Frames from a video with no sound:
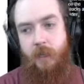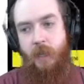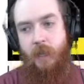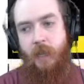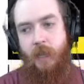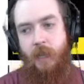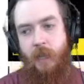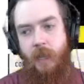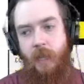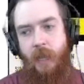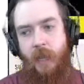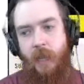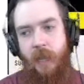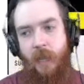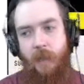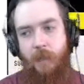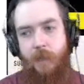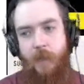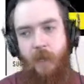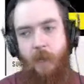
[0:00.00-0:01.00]
And
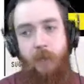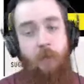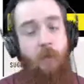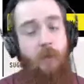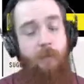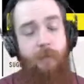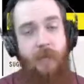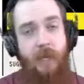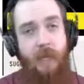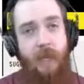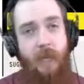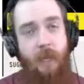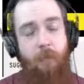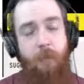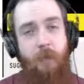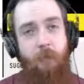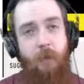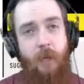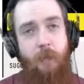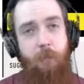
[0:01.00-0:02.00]
Bitcoin
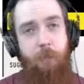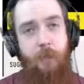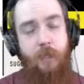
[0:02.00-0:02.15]
Miami, right?